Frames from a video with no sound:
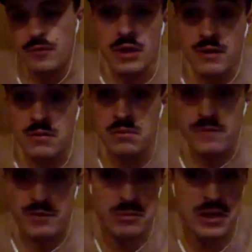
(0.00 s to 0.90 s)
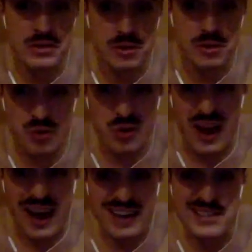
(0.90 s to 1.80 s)
me too,
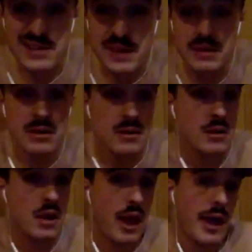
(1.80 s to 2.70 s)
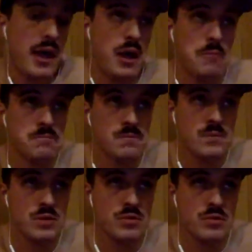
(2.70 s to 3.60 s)
honestly,
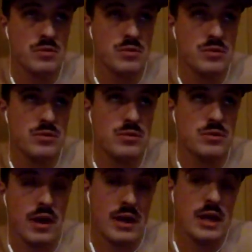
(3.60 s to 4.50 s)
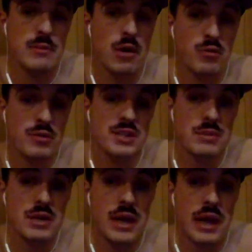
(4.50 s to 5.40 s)
talking about risk
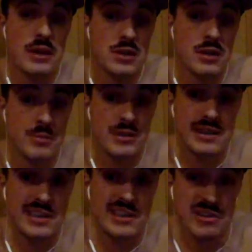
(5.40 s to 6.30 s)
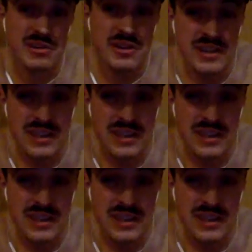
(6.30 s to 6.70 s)
mitigation in particular,